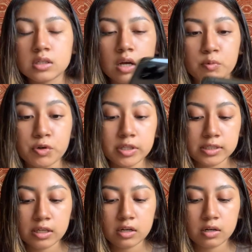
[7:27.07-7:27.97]
I'm really
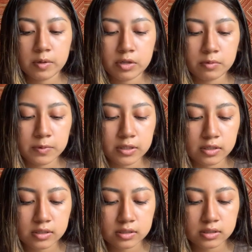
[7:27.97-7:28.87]
excited about it
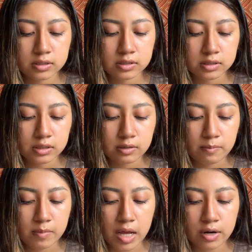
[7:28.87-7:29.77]
because
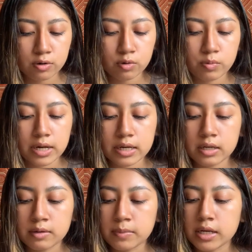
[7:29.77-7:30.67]
I don't know why
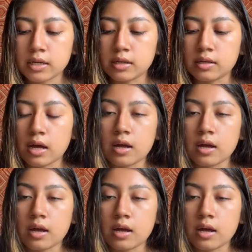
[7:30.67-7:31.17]
my